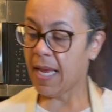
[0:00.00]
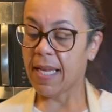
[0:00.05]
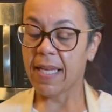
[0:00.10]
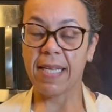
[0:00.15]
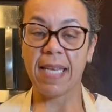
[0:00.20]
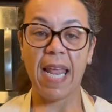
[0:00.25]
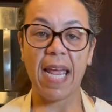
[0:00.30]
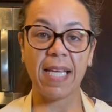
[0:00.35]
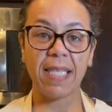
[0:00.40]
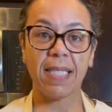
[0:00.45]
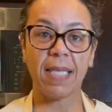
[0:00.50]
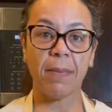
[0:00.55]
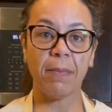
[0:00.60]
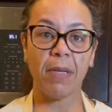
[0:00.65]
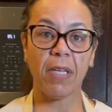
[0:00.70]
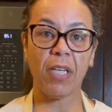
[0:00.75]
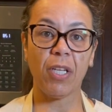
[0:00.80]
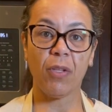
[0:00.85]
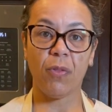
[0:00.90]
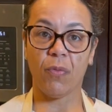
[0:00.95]
Next, I'm
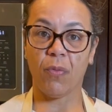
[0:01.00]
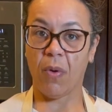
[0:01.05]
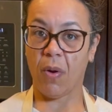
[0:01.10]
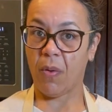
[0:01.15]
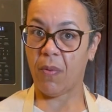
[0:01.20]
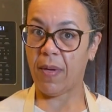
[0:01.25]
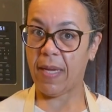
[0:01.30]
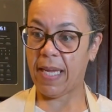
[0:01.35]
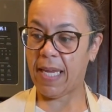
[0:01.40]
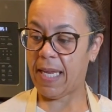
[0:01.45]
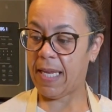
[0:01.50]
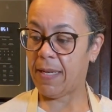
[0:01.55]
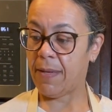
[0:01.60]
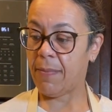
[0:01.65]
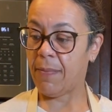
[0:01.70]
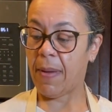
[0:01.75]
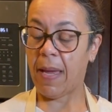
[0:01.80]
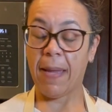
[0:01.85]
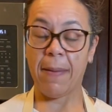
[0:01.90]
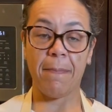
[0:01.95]
going to throw
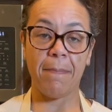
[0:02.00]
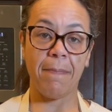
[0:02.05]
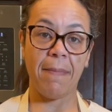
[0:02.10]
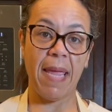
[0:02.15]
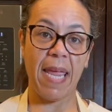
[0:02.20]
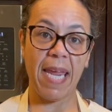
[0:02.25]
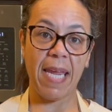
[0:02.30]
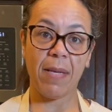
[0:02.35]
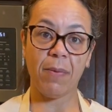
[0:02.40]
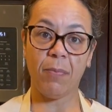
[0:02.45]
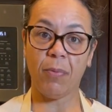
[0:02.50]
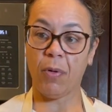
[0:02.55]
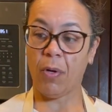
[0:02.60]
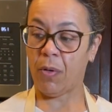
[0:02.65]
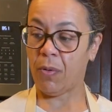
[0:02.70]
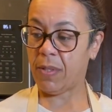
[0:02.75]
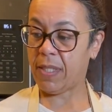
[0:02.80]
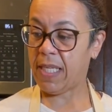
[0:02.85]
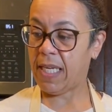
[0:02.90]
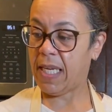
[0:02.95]
in my main
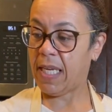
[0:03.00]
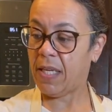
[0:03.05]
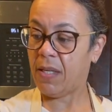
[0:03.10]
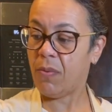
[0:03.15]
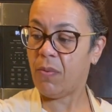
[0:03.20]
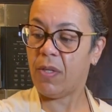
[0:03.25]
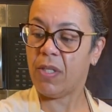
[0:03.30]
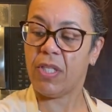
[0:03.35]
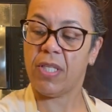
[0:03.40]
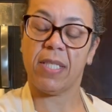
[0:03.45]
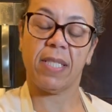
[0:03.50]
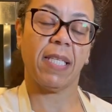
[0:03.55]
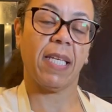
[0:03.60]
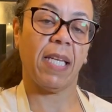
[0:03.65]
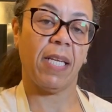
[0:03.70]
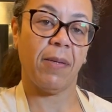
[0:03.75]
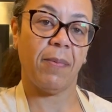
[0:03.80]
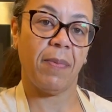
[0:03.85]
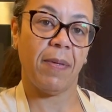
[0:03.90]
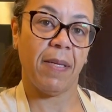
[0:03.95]
protein, which is
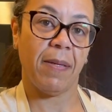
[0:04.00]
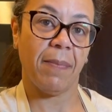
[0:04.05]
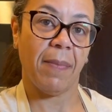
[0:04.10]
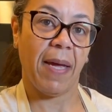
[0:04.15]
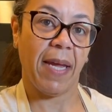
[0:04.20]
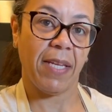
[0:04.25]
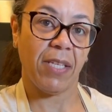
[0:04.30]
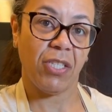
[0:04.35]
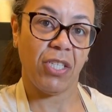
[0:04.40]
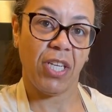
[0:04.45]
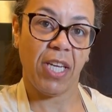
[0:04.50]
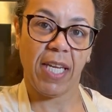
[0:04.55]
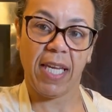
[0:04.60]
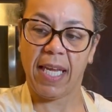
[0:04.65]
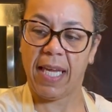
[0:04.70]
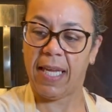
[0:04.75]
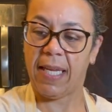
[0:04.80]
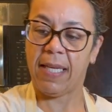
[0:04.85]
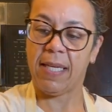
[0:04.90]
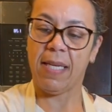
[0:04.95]
going to be my
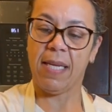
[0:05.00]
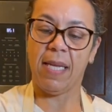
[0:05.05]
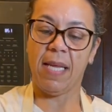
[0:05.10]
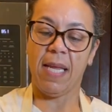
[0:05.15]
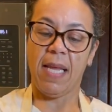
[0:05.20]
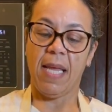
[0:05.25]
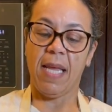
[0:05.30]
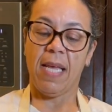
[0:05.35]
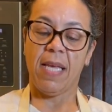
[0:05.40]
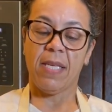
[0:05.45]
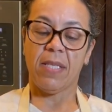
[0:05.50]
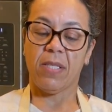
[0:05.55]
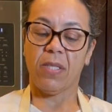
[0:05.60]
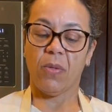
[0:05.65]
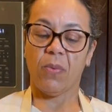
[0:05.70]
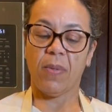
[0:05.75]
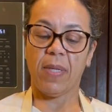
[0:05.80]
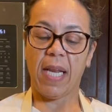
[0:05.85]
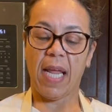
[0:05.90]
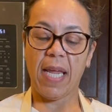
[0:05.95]
chicken.
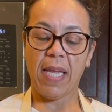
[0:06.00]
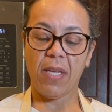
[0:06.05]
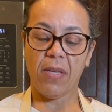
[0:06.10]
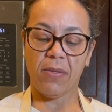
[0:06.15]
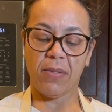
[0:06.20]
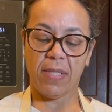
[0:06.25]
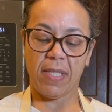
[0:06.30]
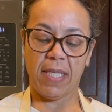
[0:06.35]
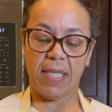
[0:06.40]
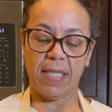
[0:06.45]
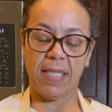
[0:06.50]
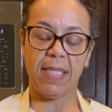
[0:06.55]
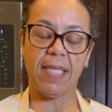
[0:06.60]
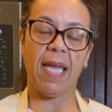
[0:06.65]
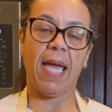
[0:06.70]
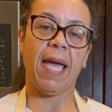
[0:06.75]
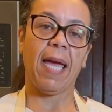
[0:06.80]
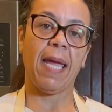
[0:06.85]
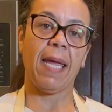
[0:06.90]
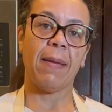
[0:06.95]
So what I use this
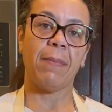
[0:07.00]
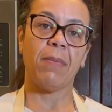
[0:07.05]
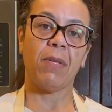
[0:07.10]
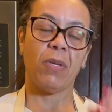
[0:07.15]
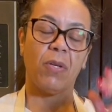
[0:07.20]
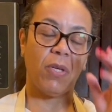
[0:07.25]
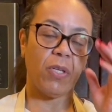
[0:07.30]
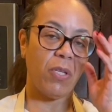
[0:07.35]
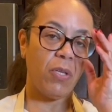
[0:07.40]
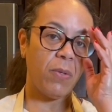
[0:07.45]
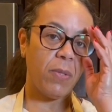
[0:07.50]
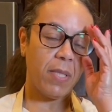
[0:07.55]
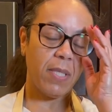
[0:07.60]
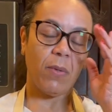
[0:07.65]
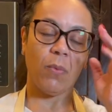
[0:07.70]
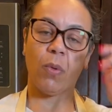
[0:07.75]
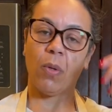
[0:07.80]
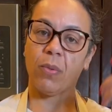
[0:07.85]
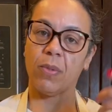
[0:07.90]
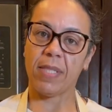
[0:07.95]
time, you could use
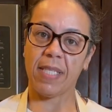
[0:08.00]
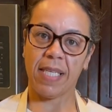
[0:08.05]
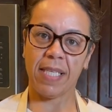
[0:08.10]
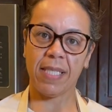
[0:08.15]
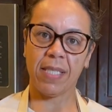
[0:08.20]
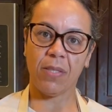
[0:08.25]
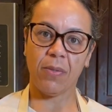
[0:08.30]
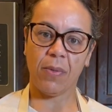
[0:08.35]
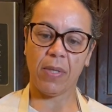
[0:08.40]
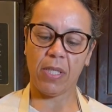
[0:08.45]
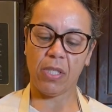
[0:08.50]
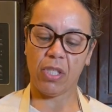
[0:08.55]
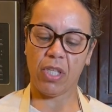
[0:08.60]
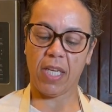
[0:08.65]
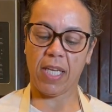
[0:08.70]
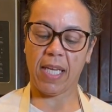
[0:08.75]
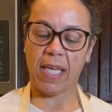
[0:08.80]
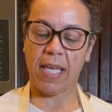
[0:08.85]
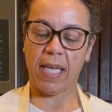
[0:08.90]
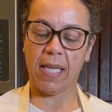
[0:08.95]
a rotisserie
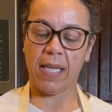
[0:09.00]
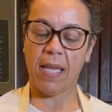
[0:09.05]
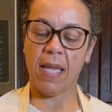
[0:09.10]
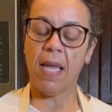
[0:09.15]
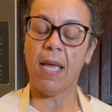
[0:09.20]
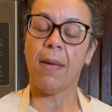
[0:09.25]
chicken,